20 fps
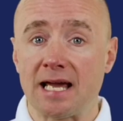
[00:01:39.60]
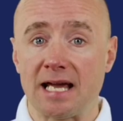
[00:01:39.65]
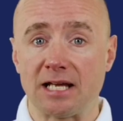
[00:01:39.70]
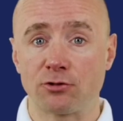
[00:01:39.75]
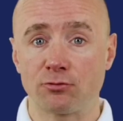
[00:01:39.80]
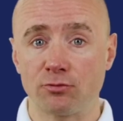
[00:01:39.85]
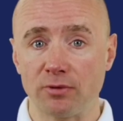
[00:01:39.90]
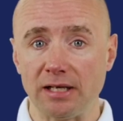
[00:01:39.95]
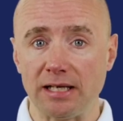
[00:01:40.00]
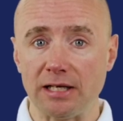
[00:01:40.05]

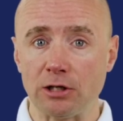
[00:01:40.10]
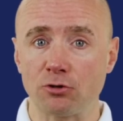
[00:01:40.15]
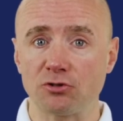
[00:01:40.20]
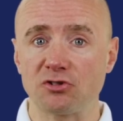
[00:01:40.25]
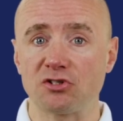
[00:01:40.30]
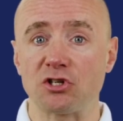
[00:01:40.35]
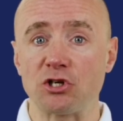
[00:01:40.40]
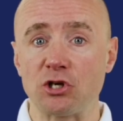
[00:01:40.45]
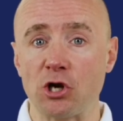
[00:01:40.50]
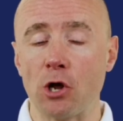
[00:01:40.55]
It's really
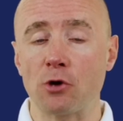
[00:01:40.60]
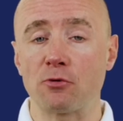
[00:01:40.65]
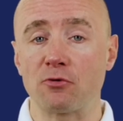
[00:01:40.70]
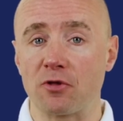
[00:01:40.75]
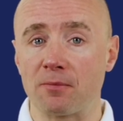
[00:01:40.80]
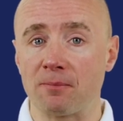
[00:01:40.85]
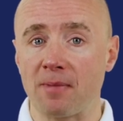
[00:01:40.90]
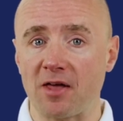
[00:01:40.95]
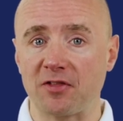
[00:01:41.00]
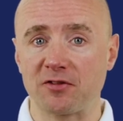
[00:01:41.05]
good to know
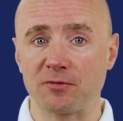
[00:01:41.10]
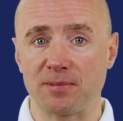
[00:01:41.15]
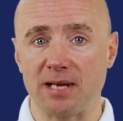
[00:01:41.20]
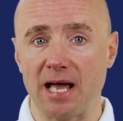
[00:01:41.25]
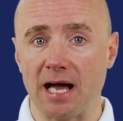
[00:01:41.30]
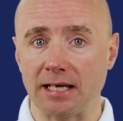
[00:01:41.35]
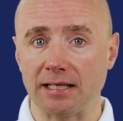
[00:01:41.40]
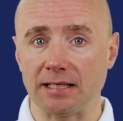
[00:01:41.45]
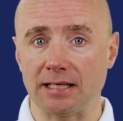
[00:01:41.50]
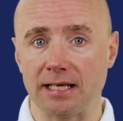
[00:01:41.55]
the maths
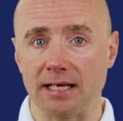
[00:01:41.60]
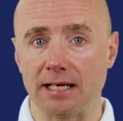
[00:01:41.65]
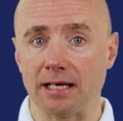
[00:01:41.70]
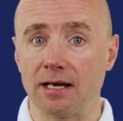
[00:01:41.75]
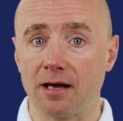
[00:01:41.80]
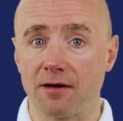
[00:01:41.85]
behind it.